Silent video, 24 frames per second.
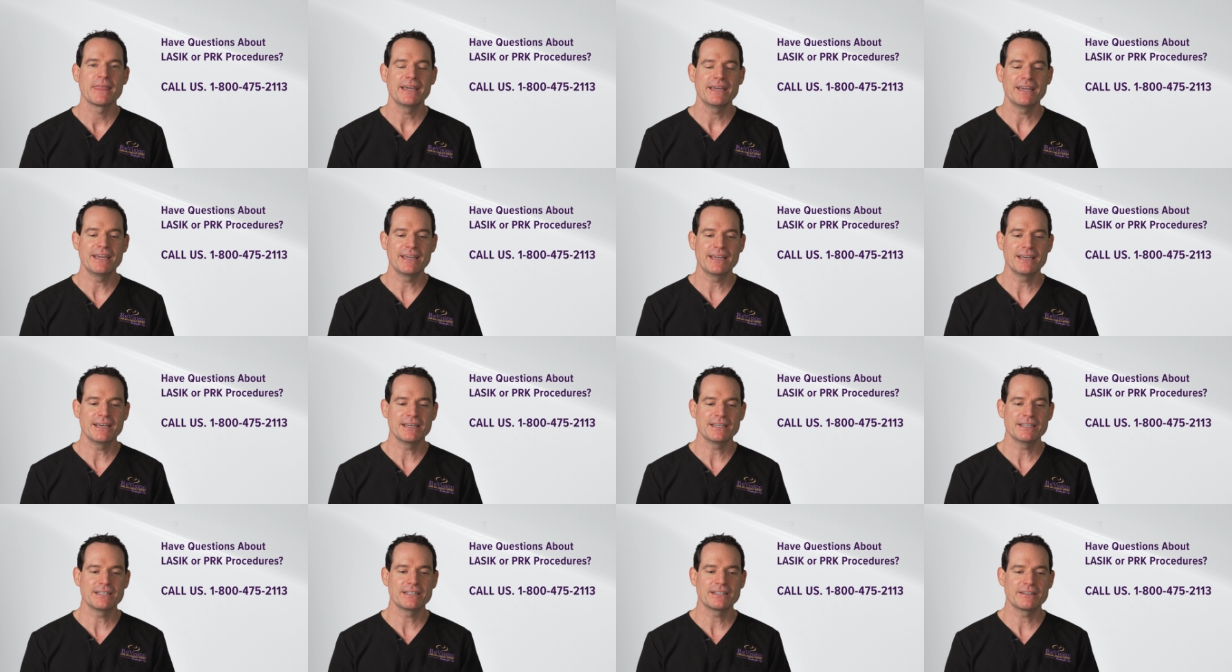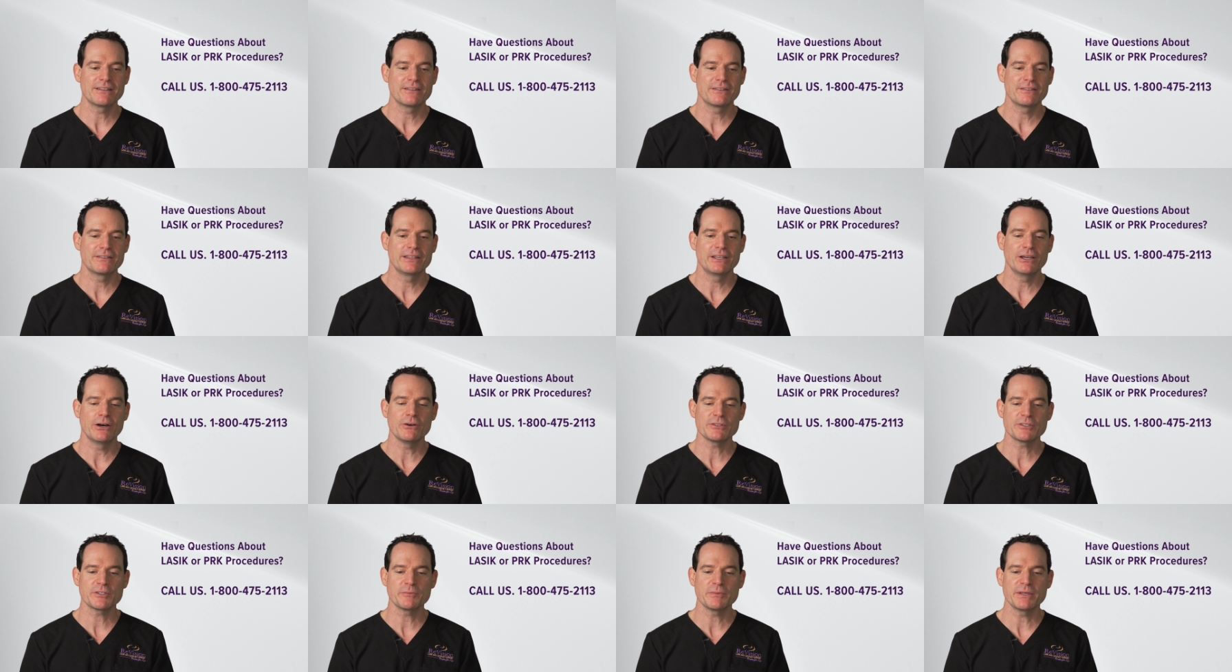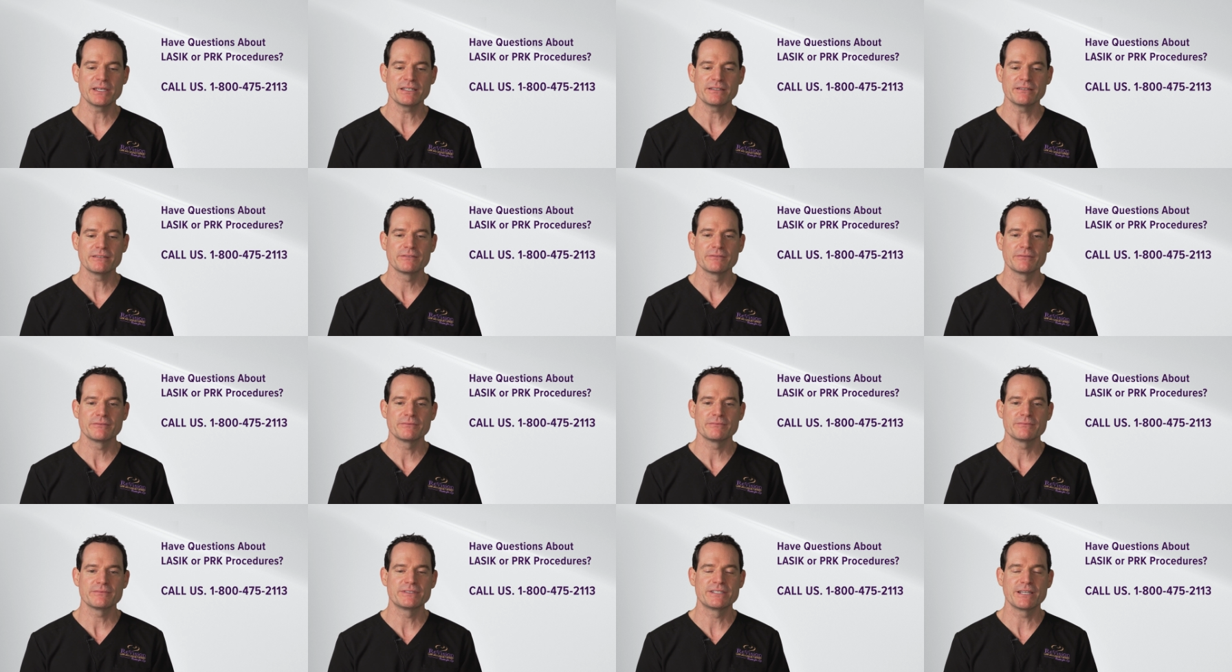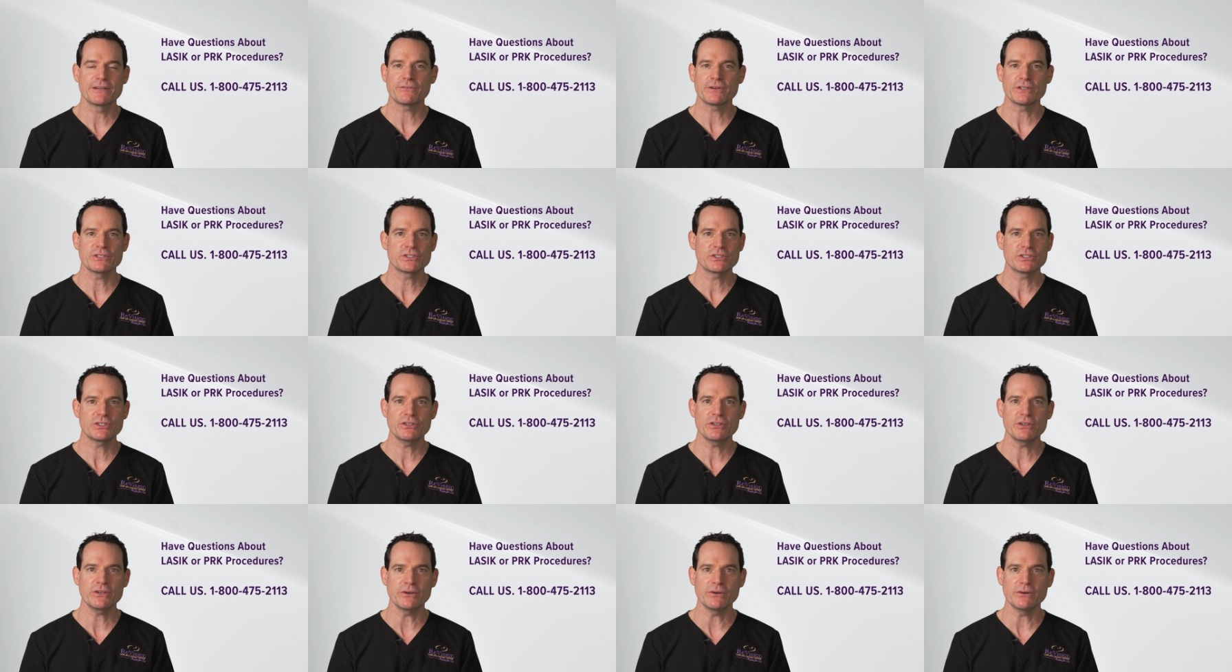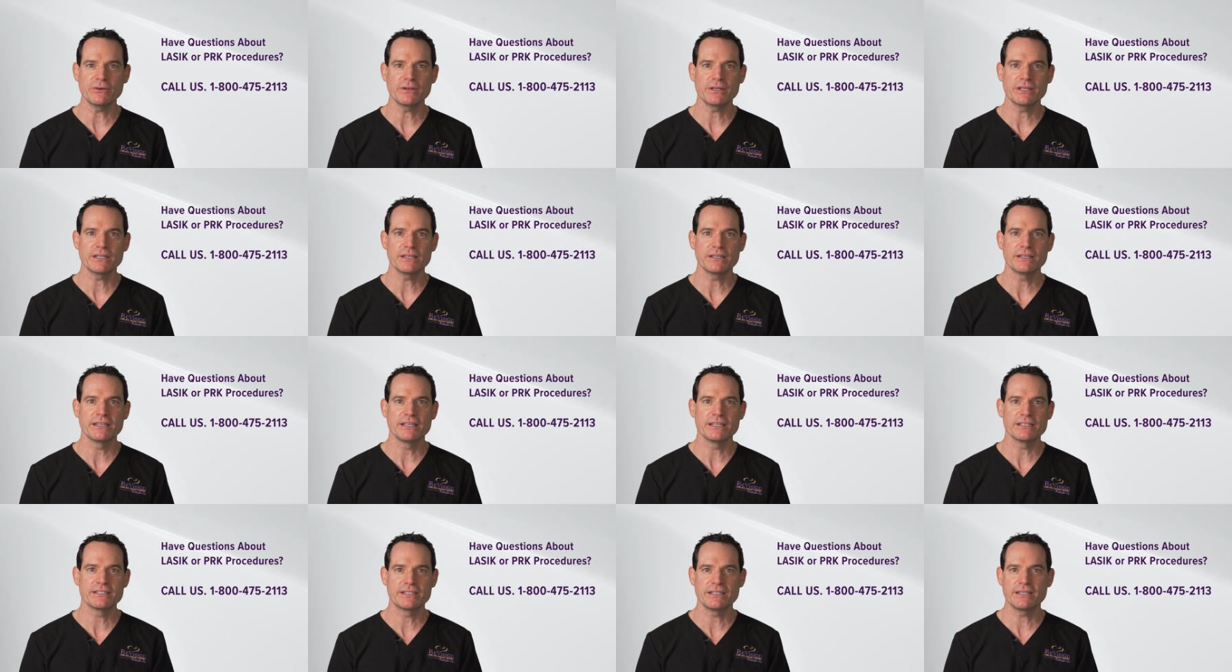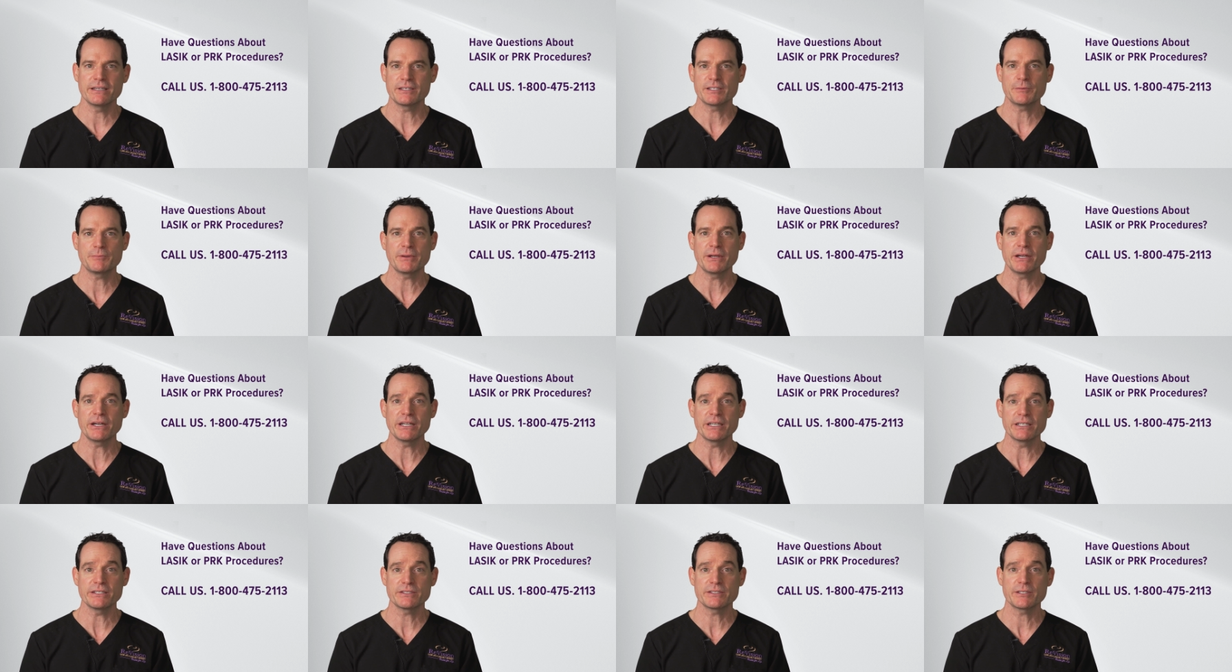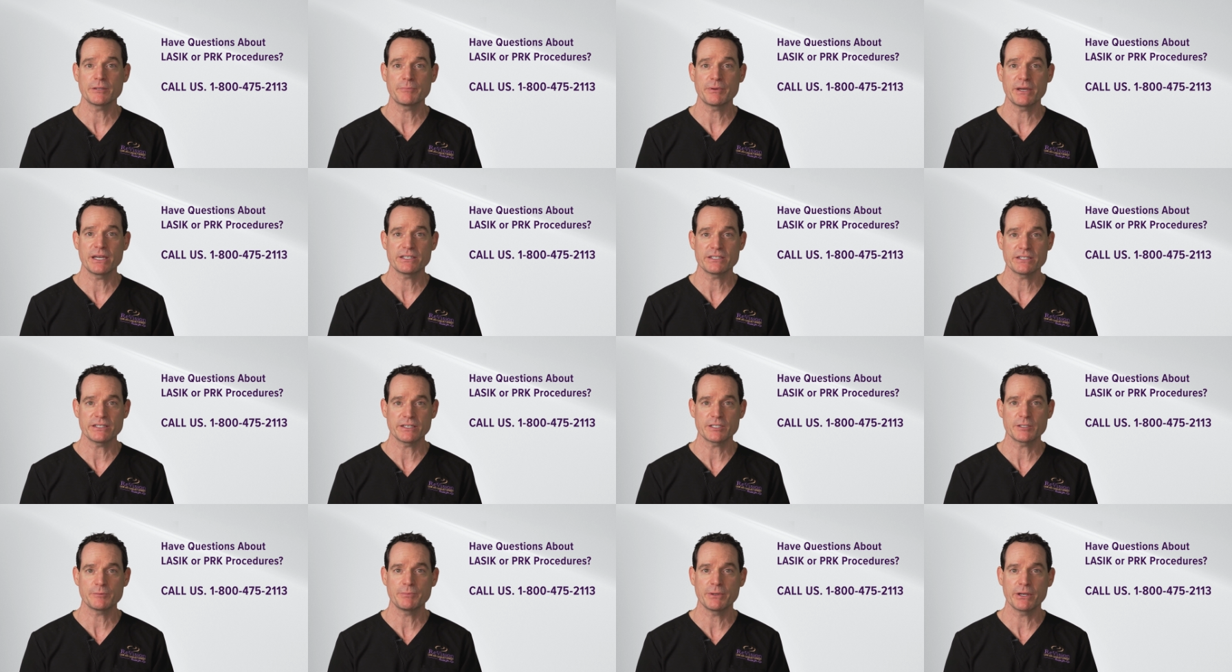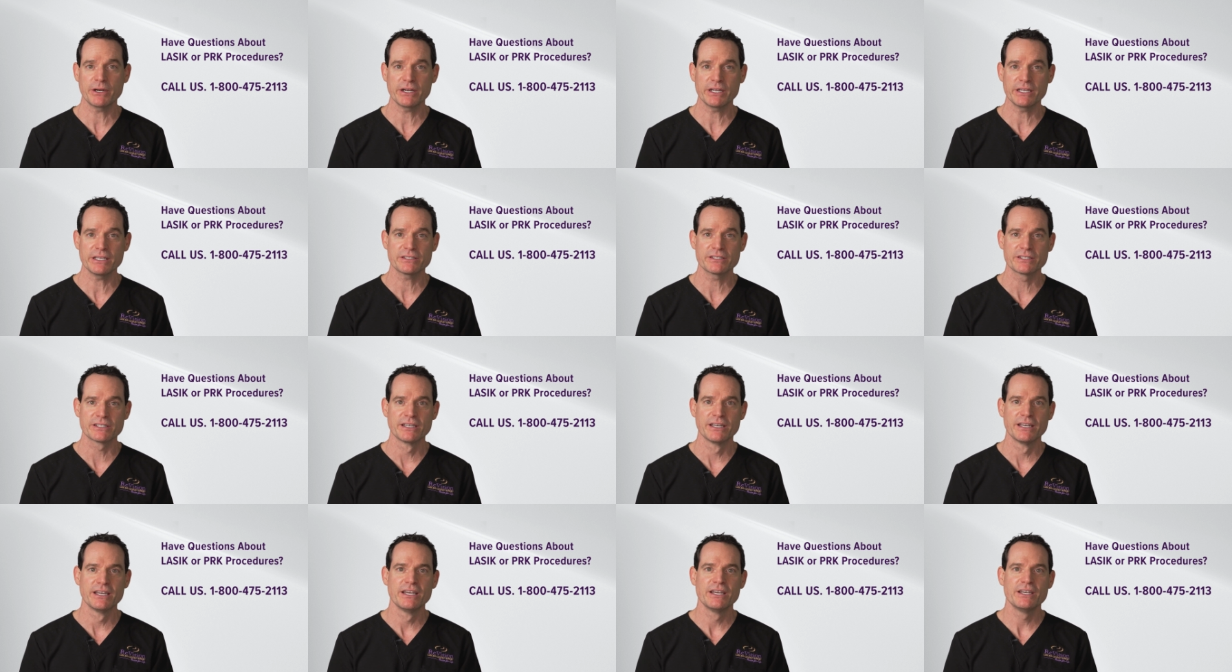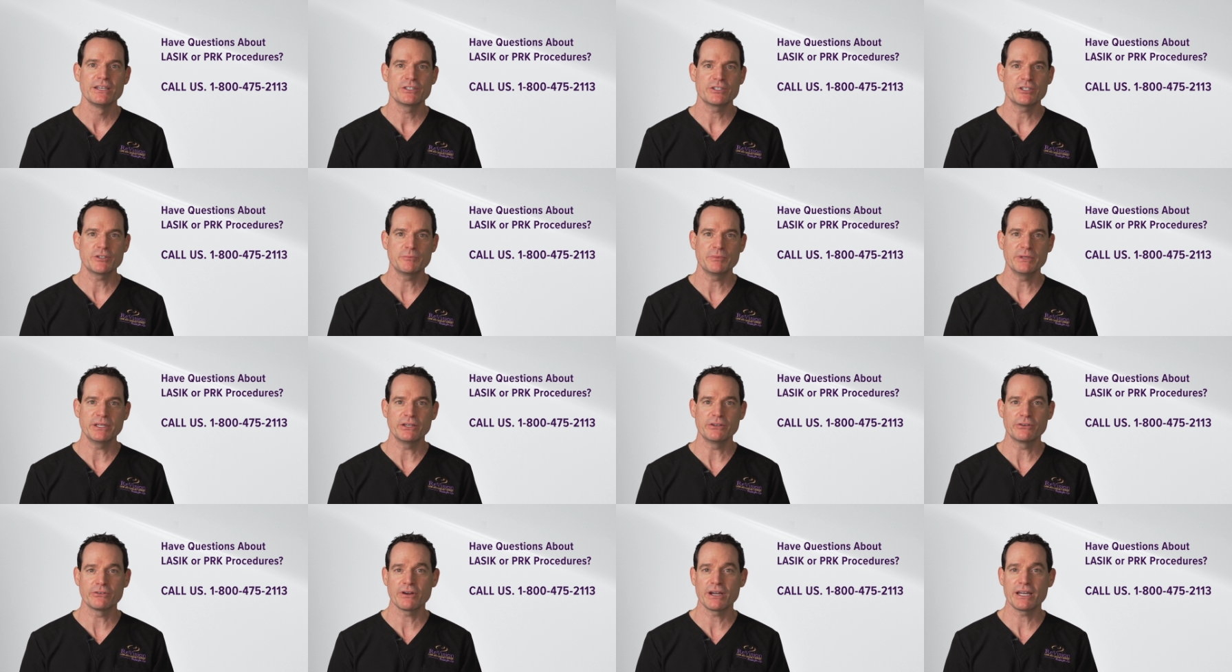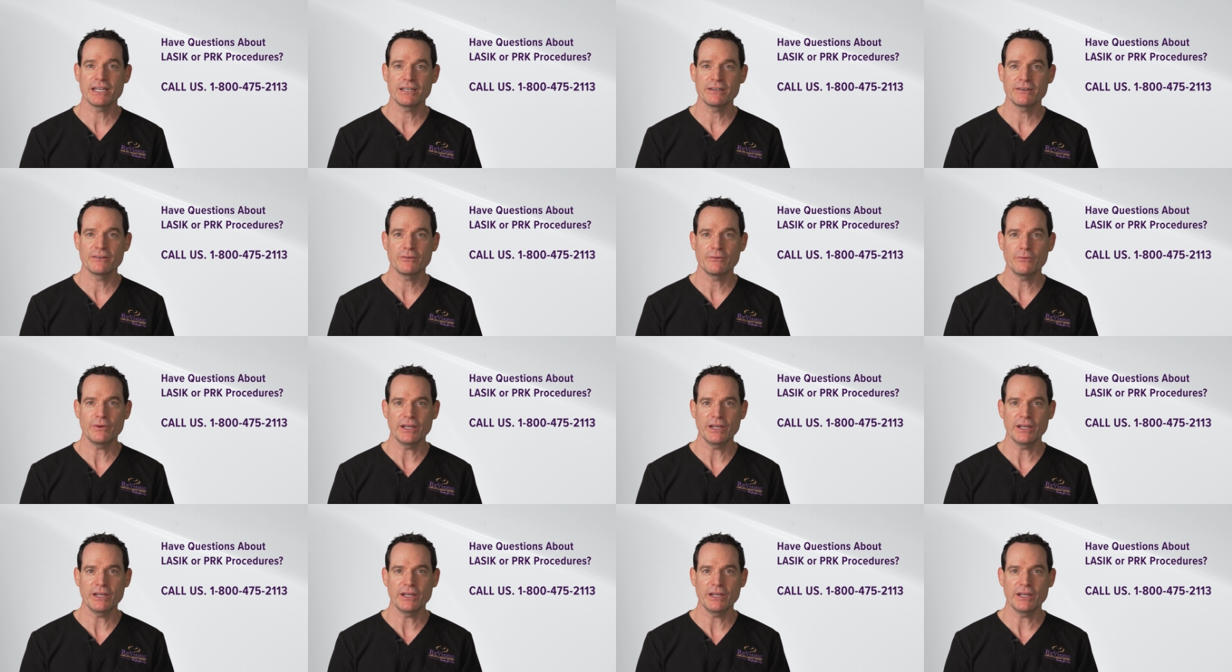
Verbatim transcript: And the ultimate difference too is the experience. The patient experience should be great.